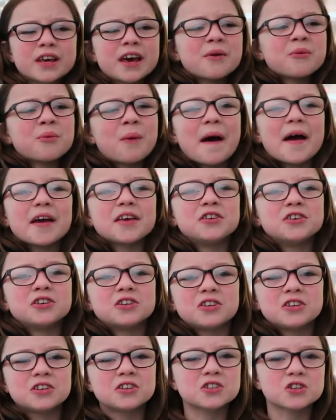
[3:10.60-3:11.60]
get why you
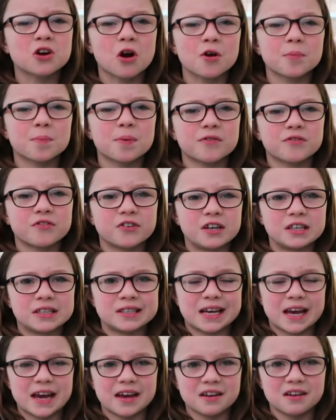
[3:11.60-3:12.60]
need carpet for the
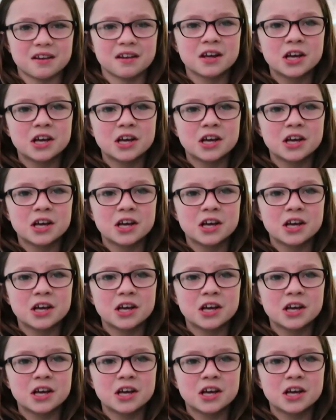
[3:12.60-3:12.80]
tent.